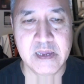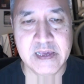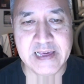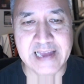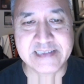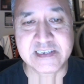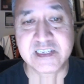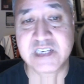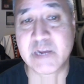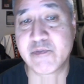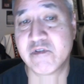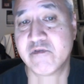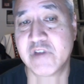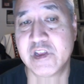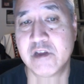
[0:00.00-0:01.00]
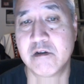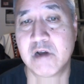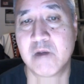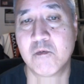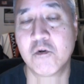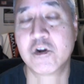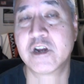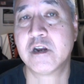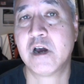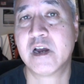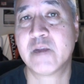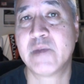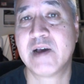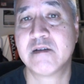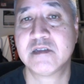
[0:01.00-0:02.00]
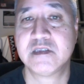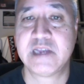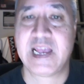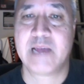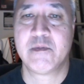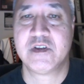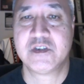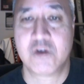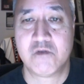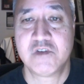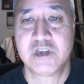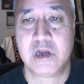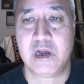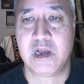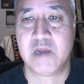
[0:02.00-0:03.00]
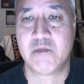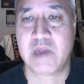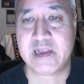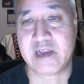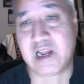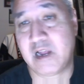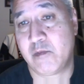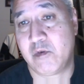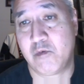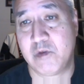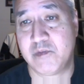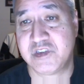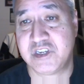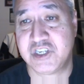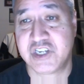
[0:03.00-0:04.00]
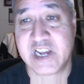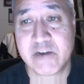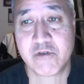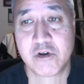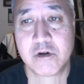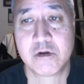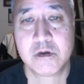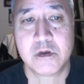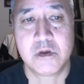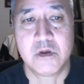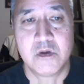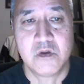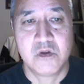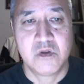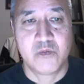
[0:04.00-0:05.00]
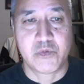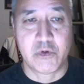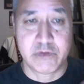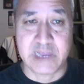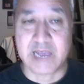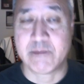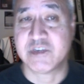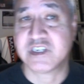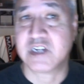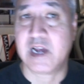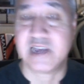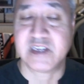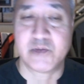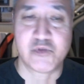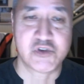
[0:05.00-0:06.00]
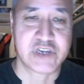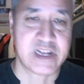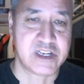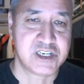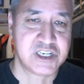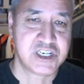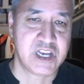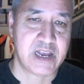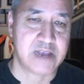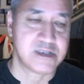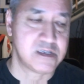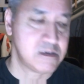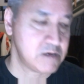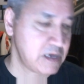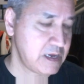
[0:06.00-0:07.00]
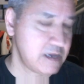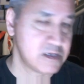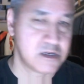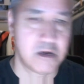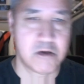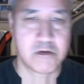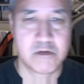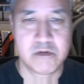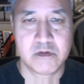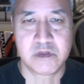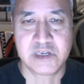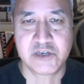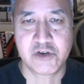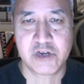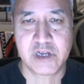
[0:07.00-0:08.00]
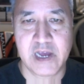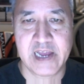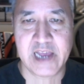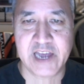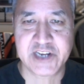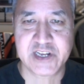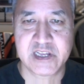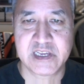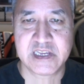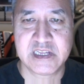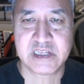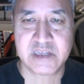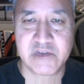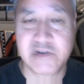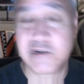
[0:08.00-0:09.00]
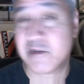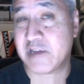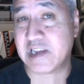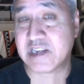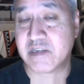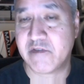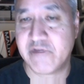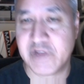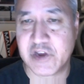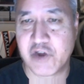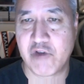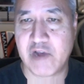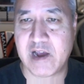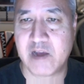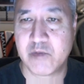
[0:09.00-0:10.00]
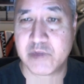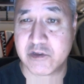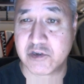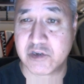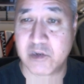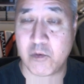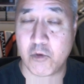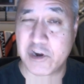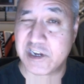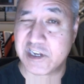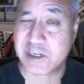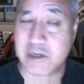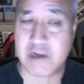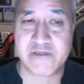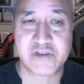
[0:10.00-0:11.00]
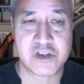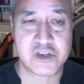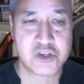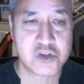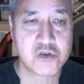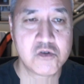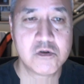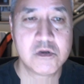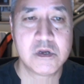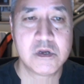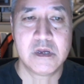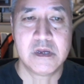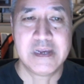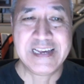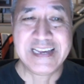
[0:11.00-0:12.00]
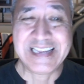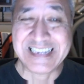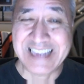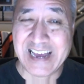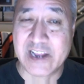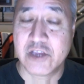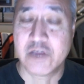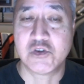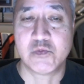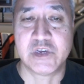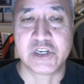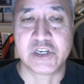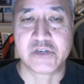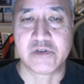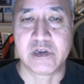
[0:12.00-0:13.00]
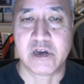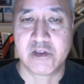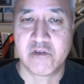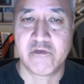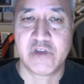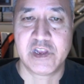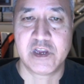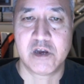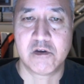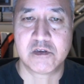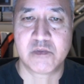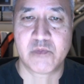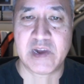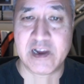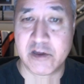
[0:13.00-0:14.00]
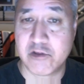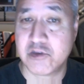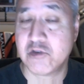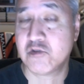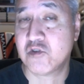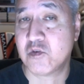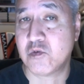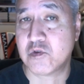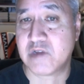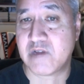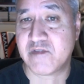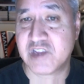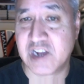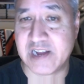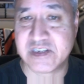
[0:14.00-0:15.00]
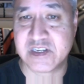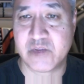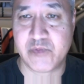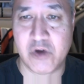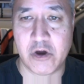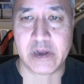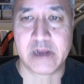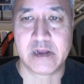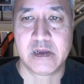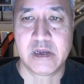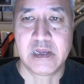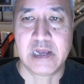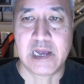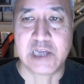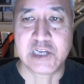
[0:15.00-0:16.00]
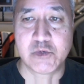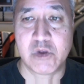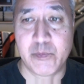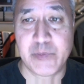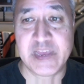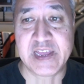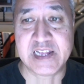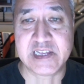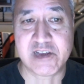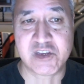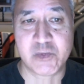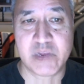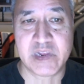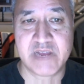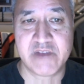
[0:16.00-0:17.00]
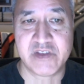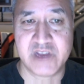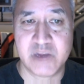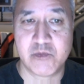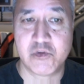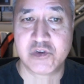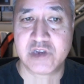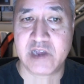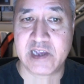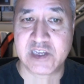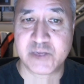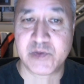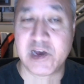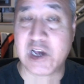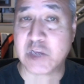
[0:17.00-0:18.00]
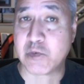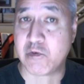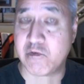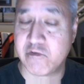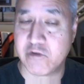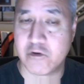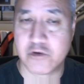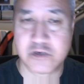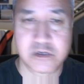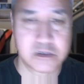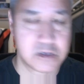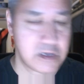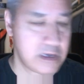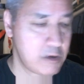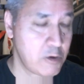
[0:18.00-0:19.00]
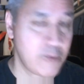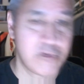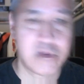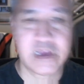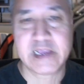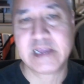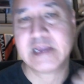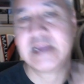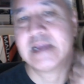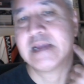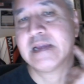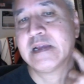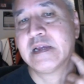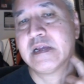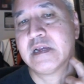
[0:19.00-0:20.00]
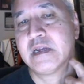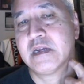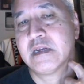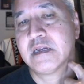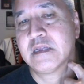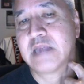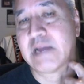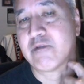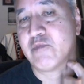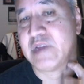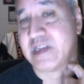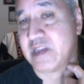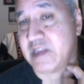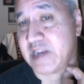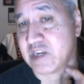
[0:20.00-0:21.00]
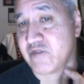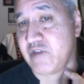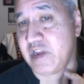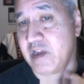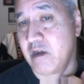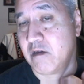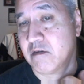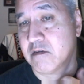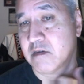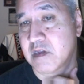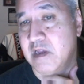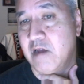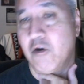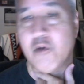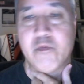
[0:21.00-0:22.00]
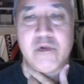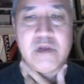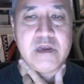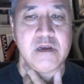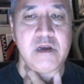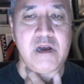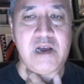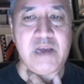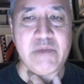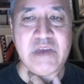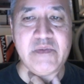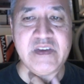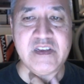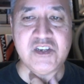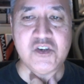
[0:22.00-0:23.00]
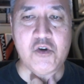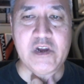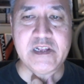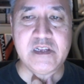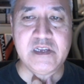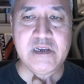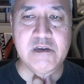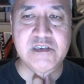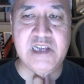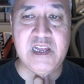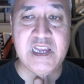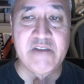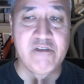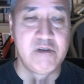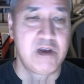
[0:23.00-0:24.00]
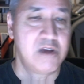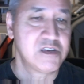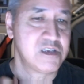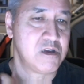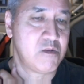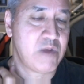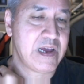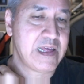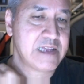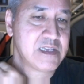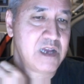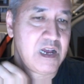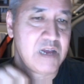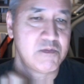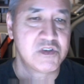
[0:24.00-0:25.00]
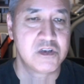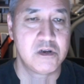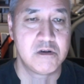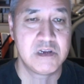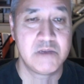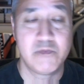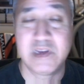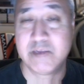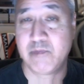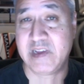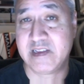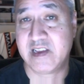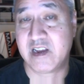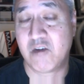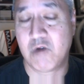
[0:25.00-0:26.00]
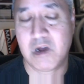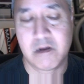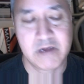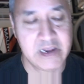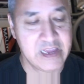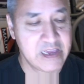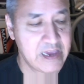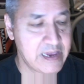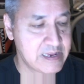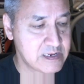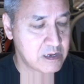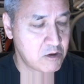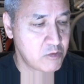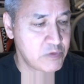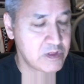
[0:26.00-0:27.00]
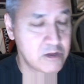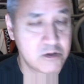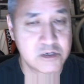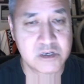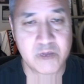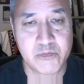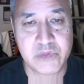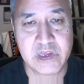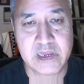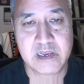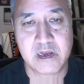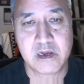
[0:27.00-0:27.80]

That's a separate video I'm working on about damage over time and non-elemental weapons in general, both damage size and percentage chance. Okay, so these are not actually difficult things to figure out, but there's some work I still have to do. It's not a huge mystery. Other videos by other YouTubers have touched upon it. I just want to pin down as many of the numbers as possible first. Okay, hopefully that will be in the next video. Okay, hopefully. I may be enjoying the DLC like everyone else, though, by that time, so it may take a while. In any case, I hope you learned something.